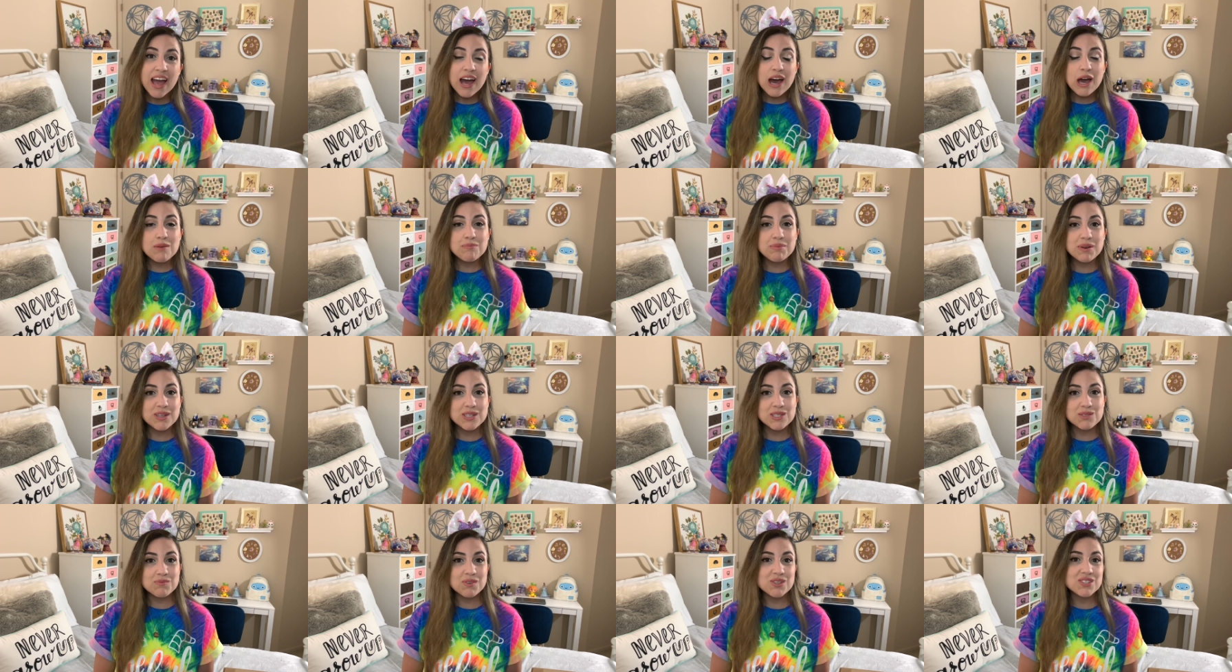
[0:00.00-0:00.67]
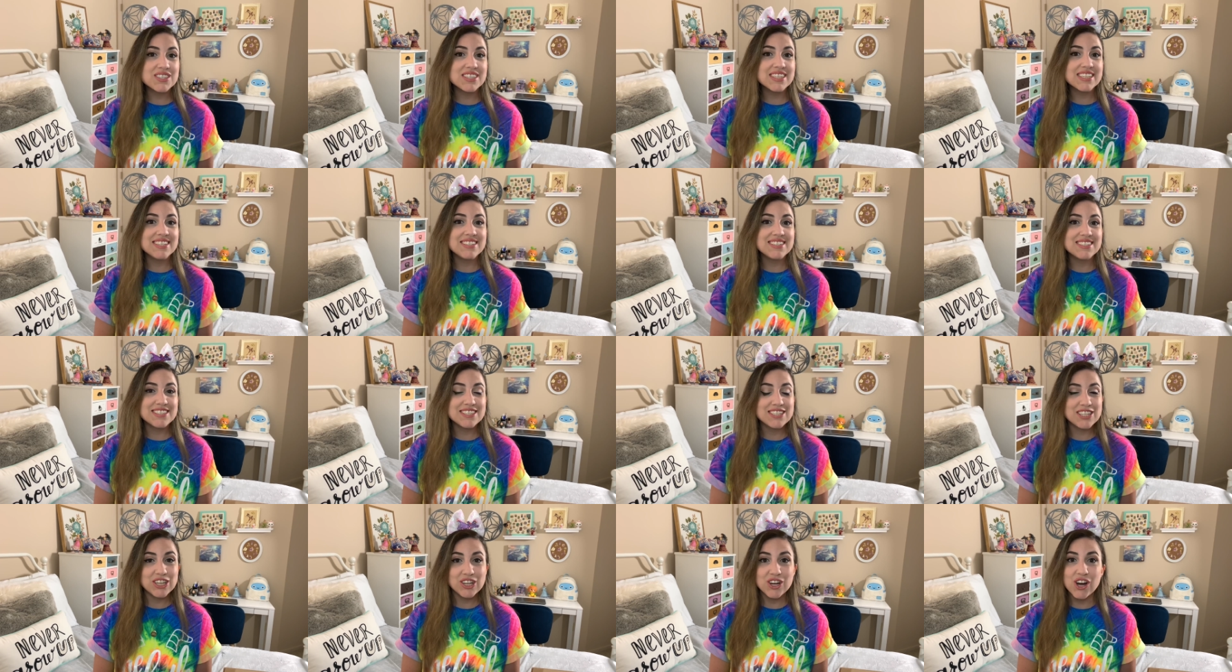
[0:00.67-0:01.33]
I post mostly
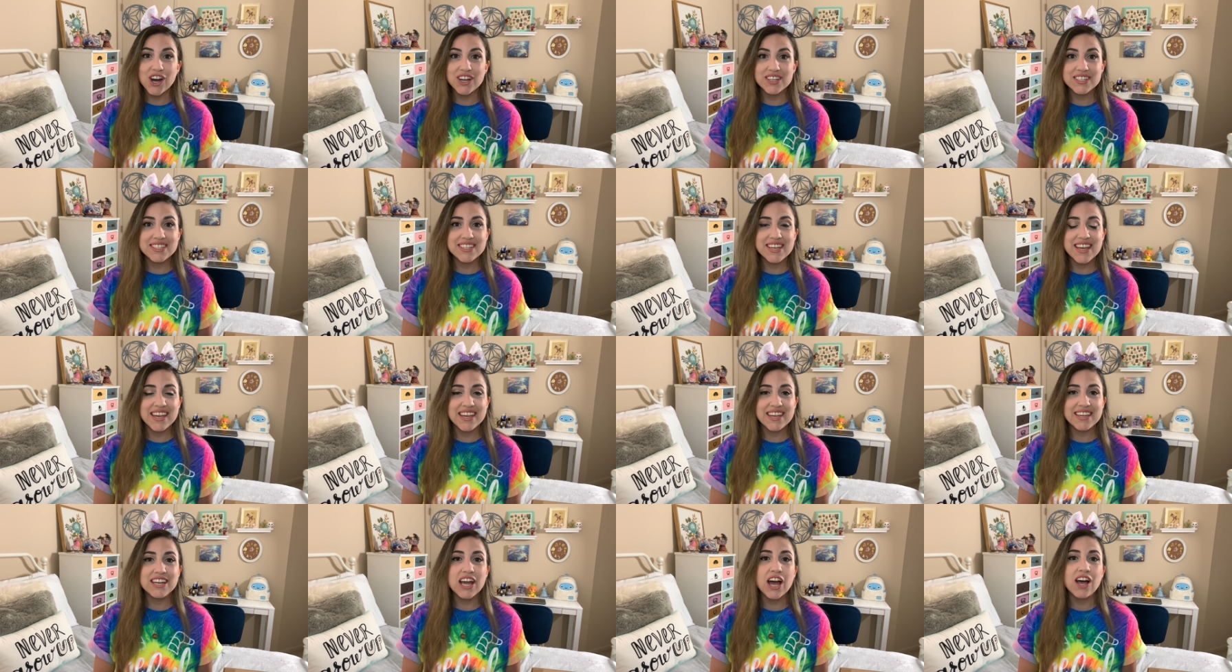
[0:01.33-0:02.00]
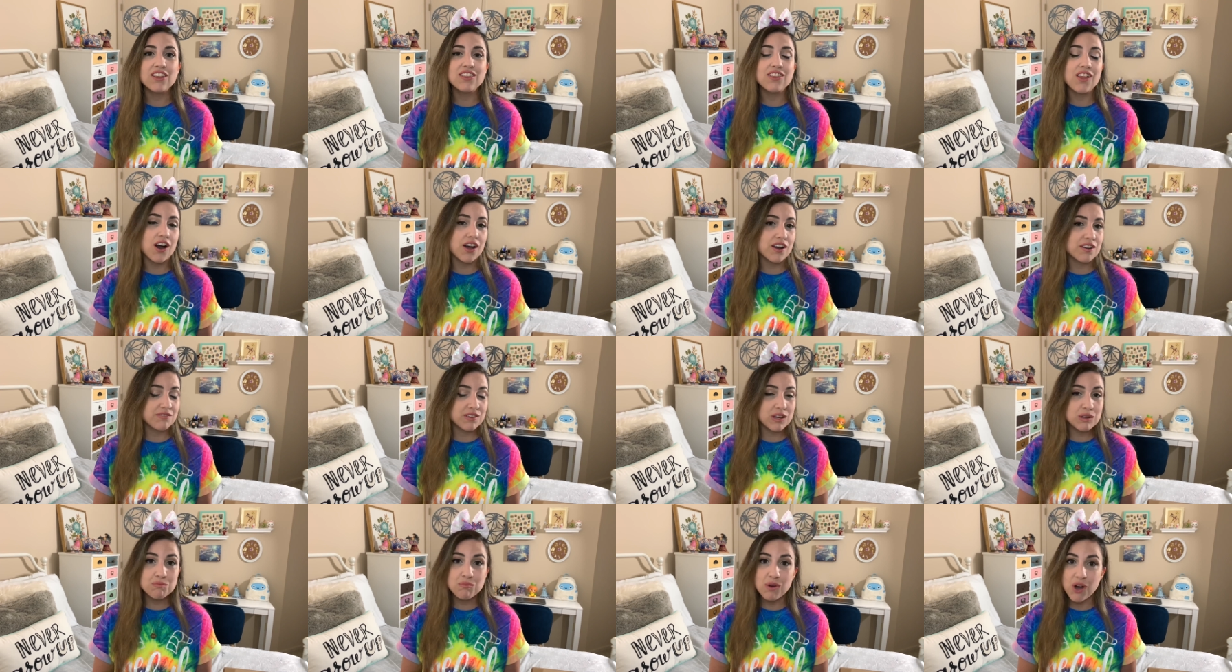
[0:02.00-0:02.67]
Disney content, a lot of
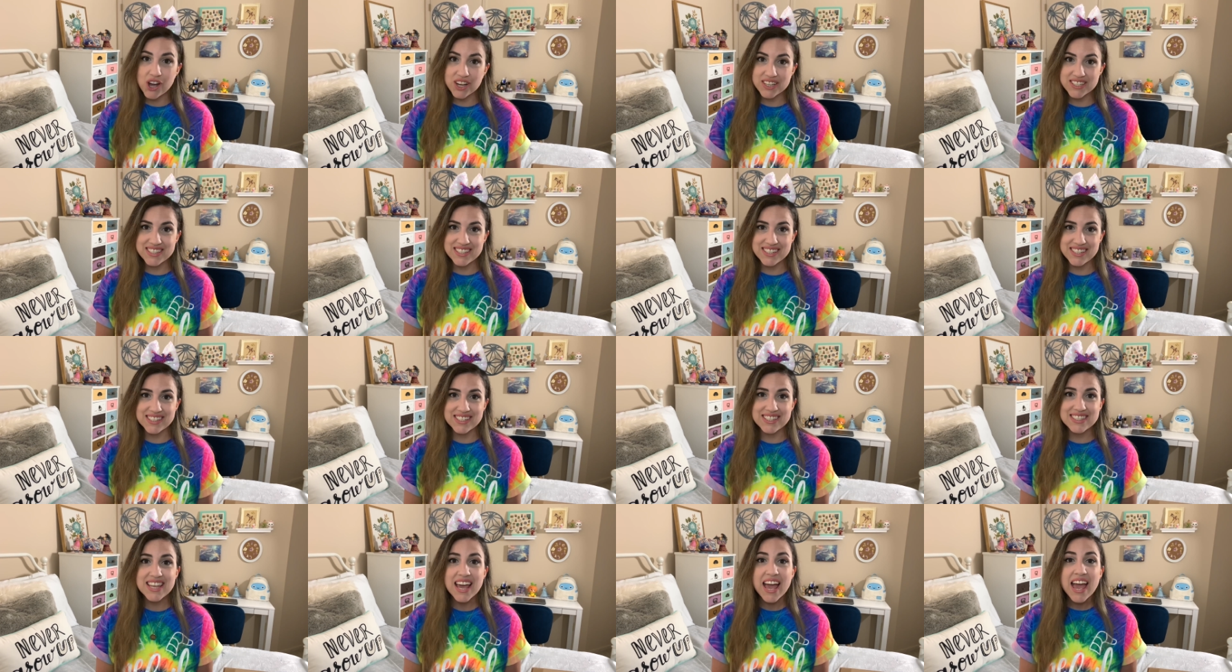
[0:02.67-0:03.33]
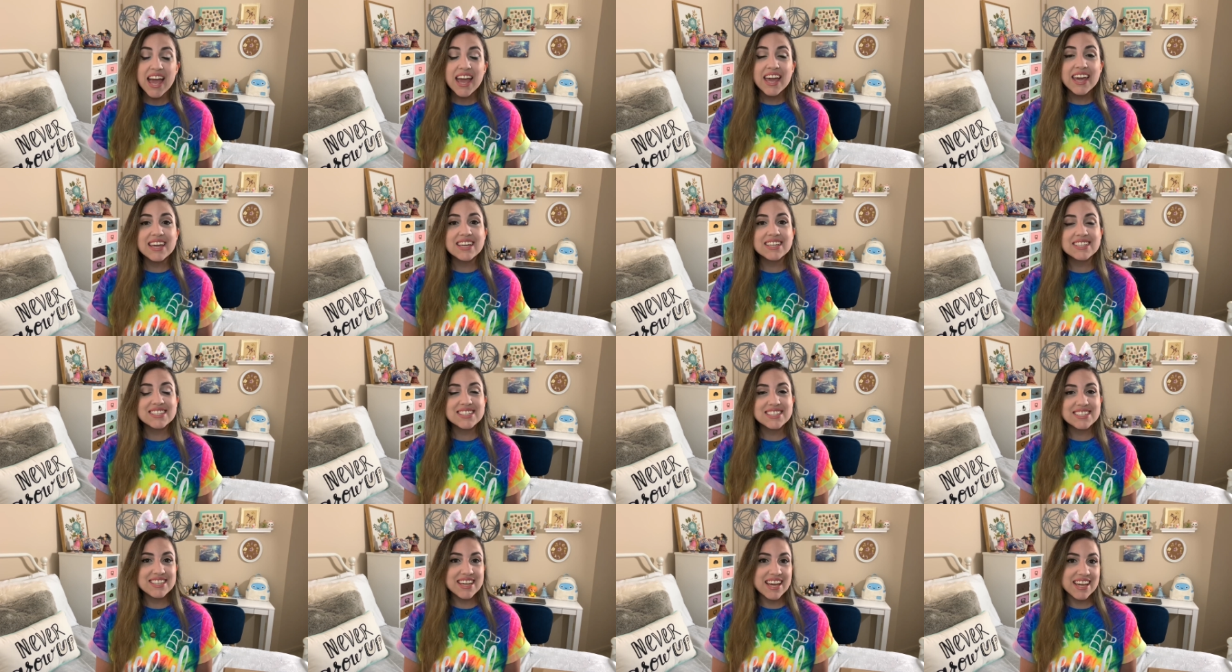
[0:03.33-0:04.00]
unboxings, and
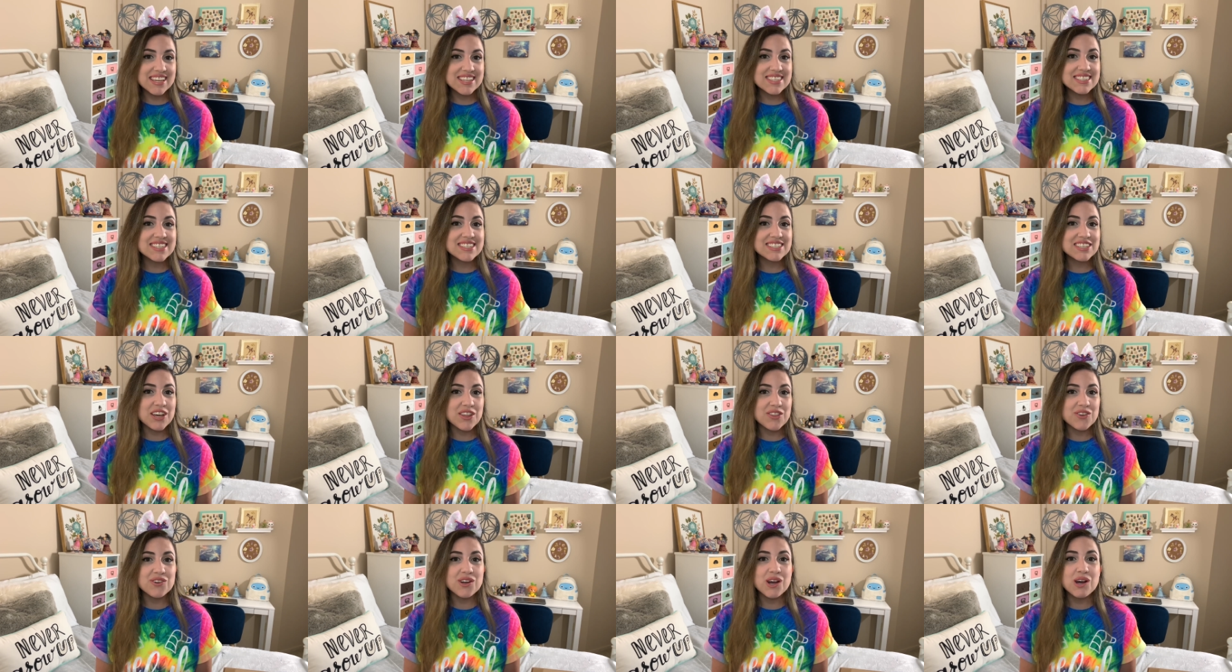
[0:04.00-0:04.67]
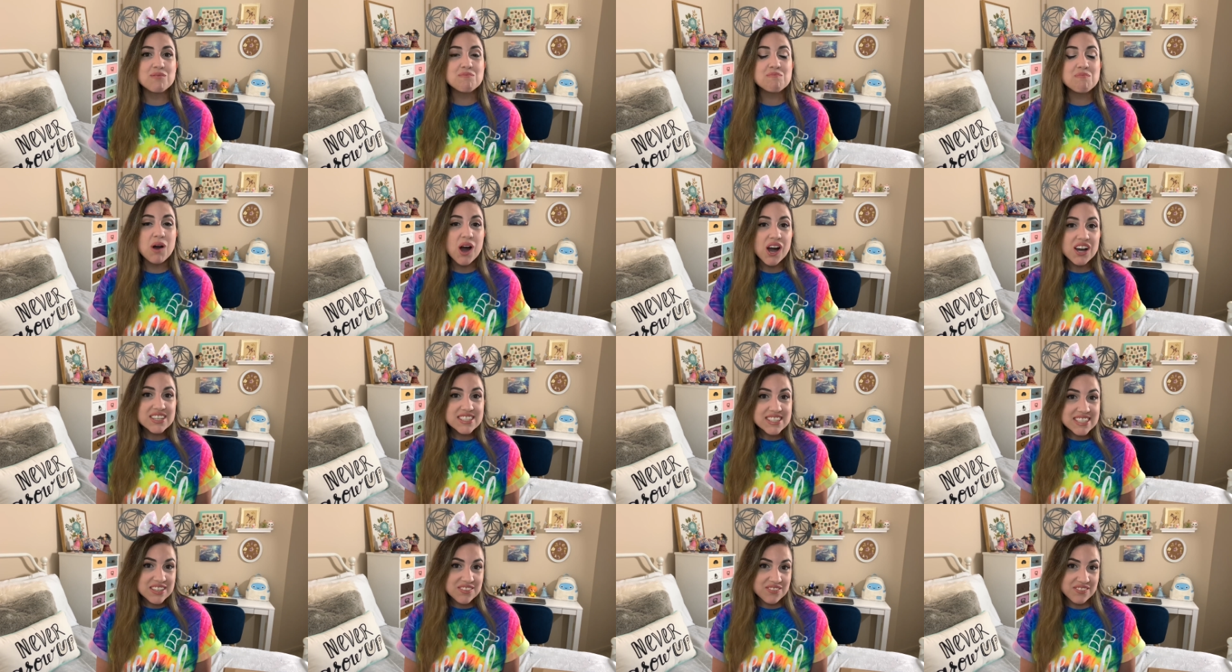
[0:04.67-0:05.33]
today is another
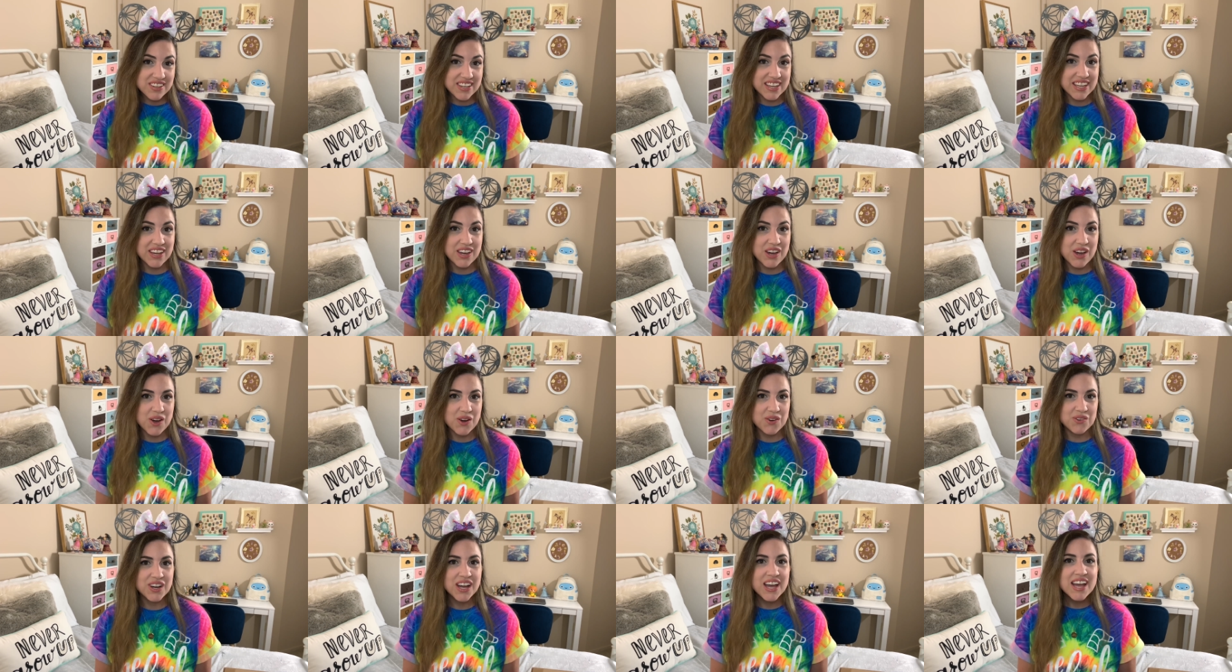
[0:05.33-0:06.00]
unboxing video.